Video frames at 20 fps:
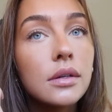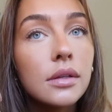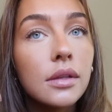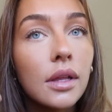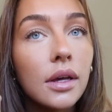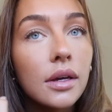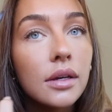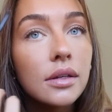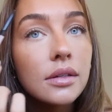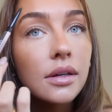
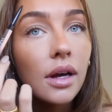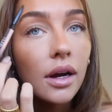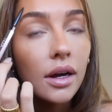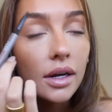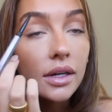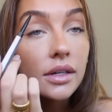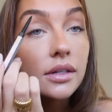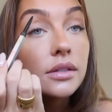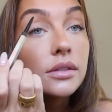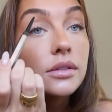like
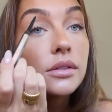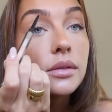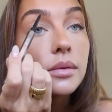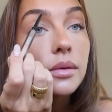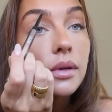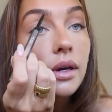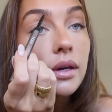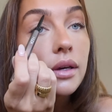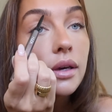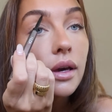kind of do
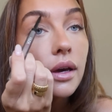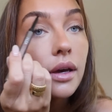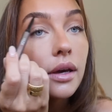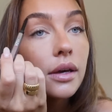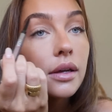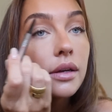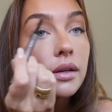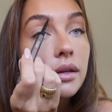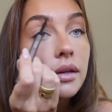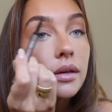what I
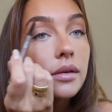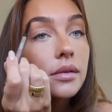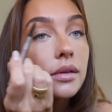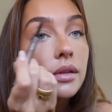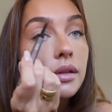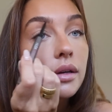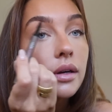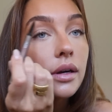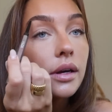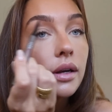can
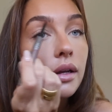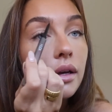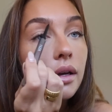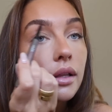with creating